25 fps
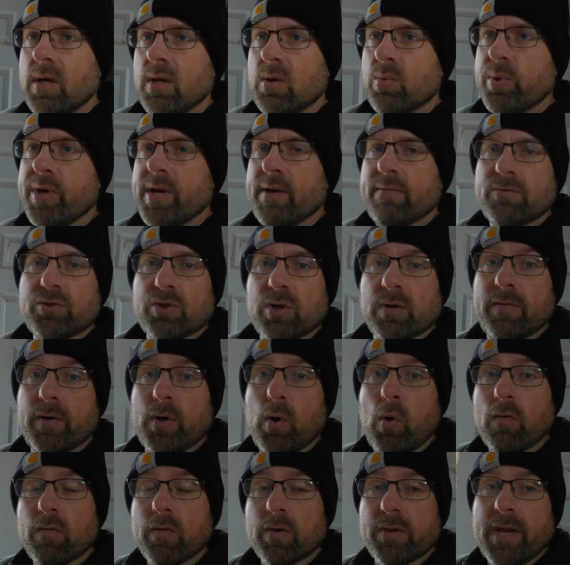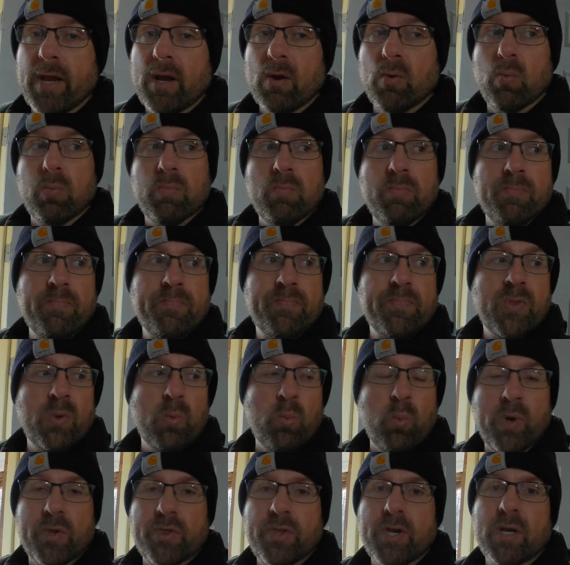we have driven over there
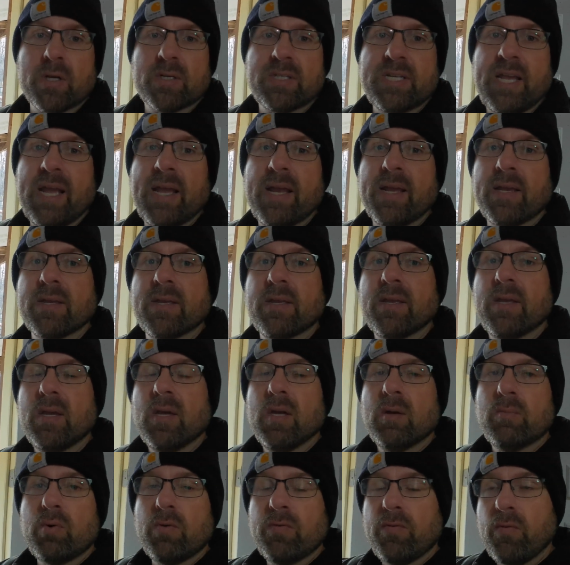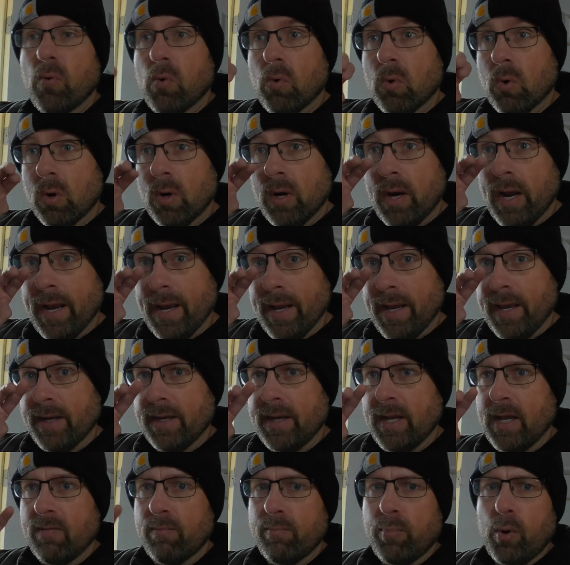with our tank before and
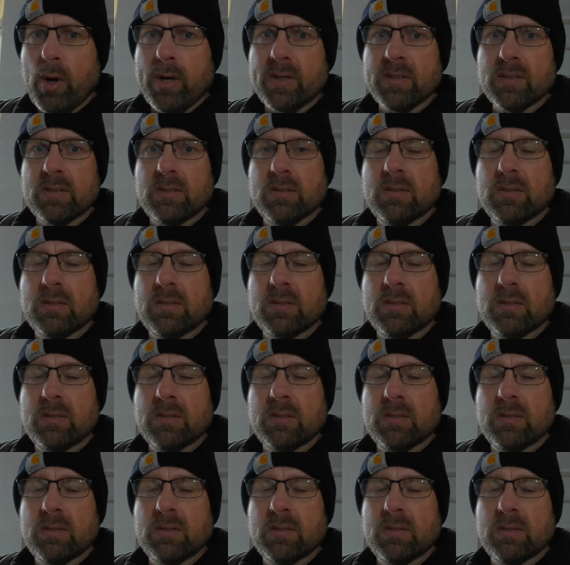have bought